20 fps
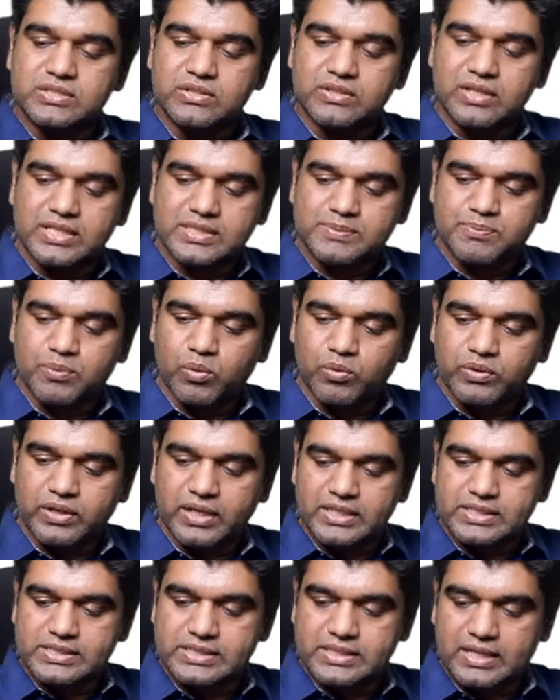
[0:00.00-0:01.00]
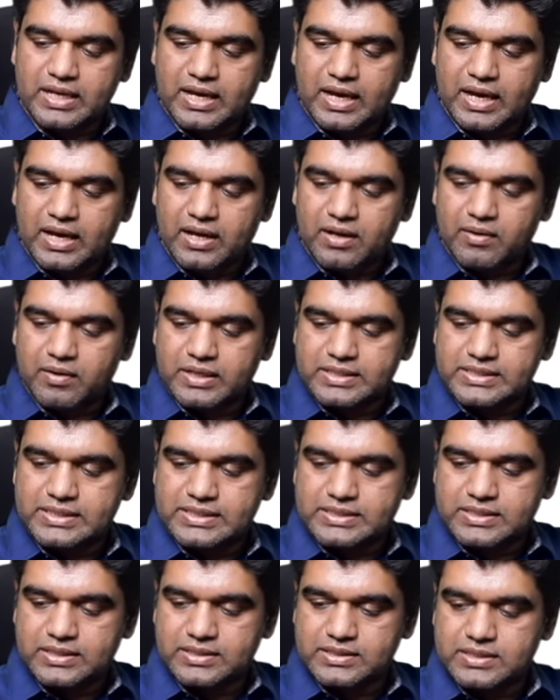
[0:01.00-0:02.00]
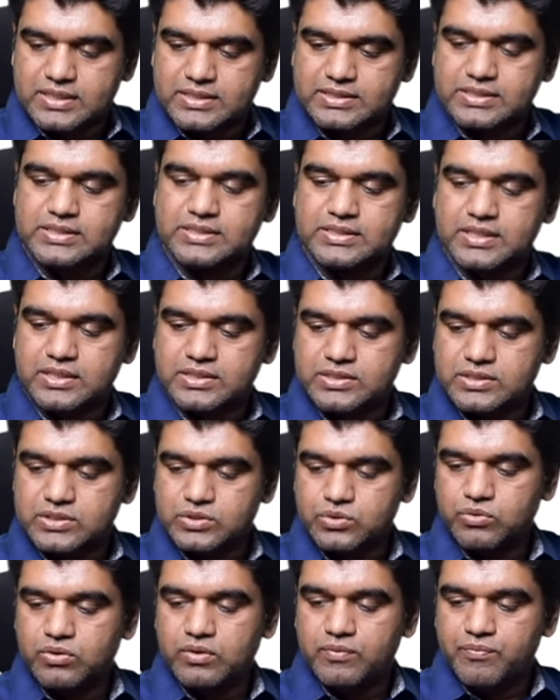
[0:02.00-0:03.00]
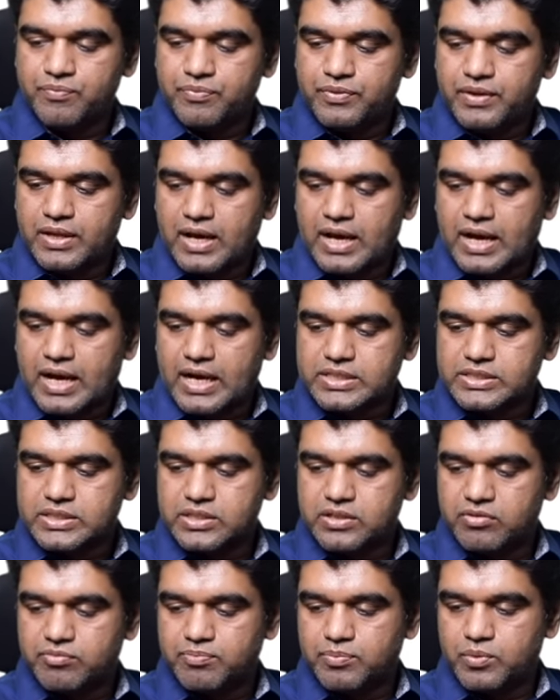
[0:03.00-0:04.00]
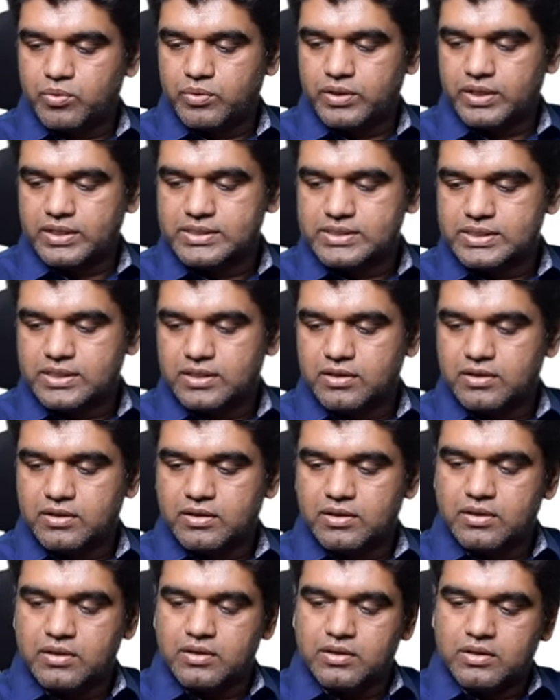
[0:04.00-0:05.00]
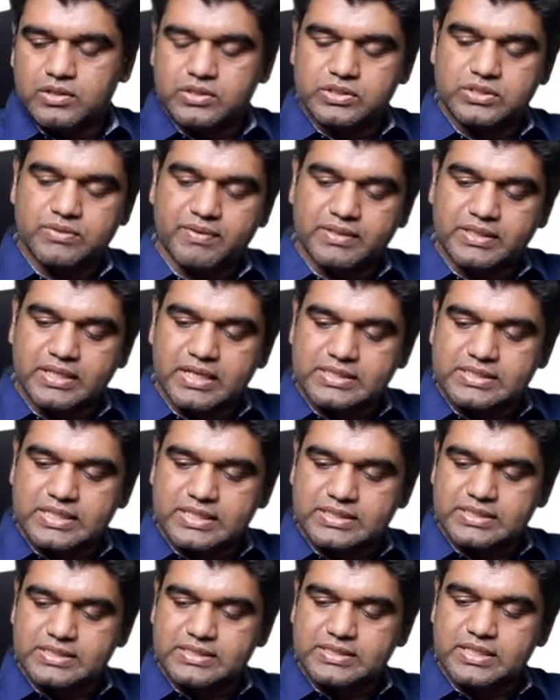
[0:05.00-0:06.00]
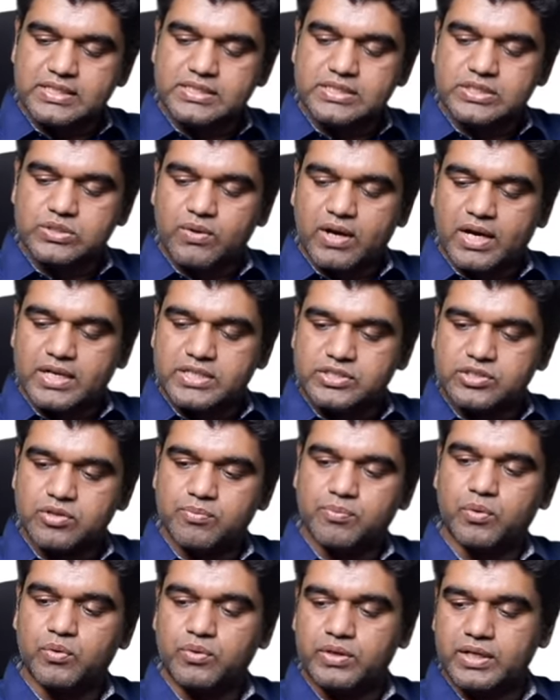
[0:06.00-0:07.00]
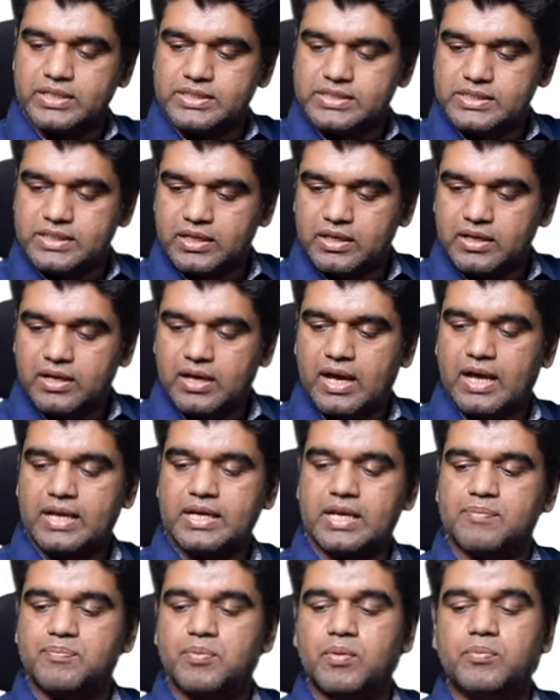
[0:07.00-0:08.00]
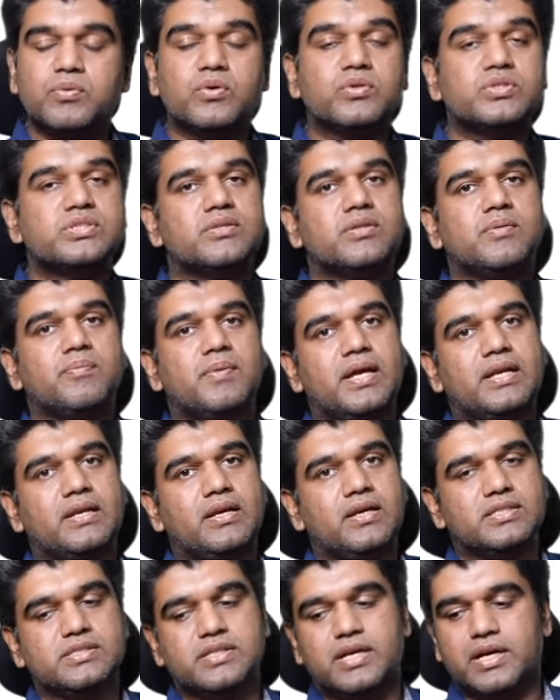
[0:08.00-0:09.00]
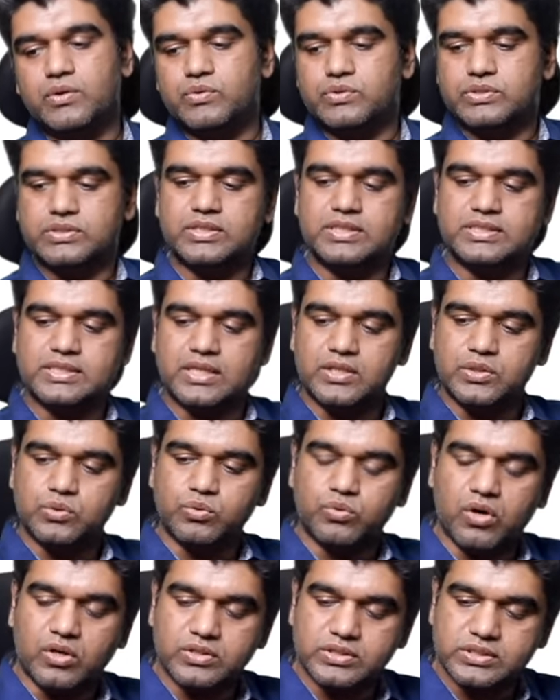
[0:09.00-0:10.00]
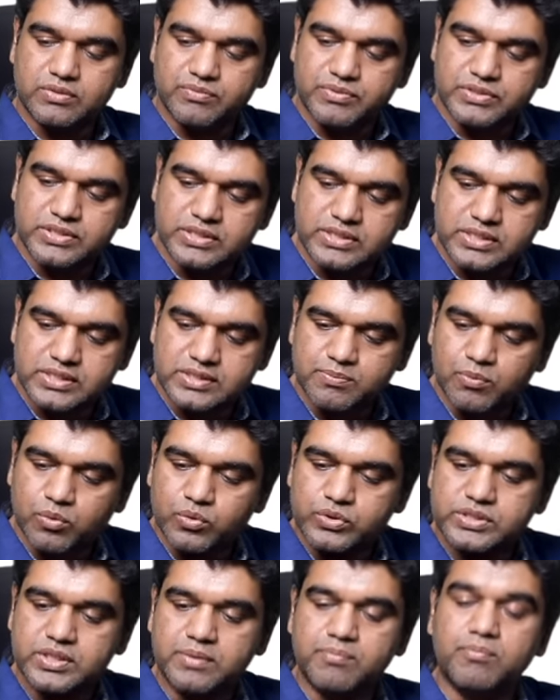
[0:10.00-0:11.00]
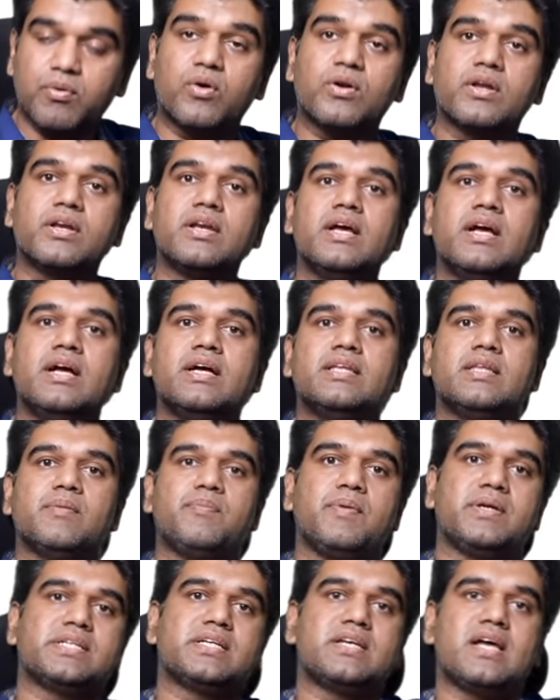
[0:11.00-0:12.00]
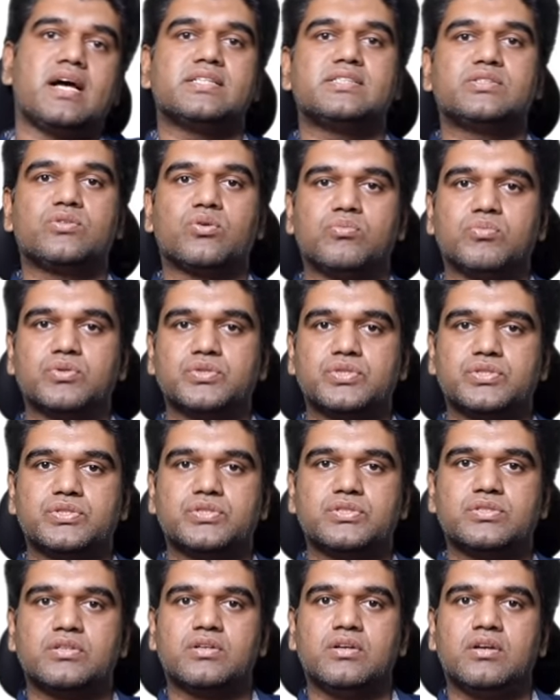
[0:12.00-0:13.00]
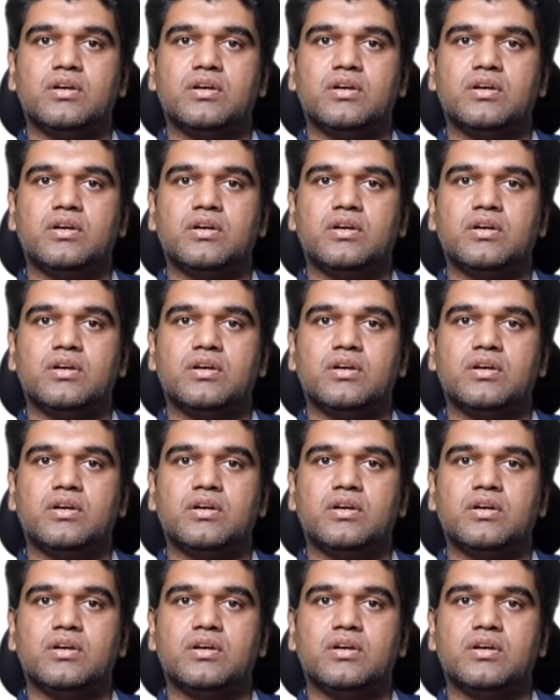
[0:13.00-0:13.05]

So there is protein C uh, resistance, resistance to action of protein C. So when there is resistance to action of protein C and apoptosis of the platelet is reduced, these are the two causes of which this is most important, the patient has thrombosis.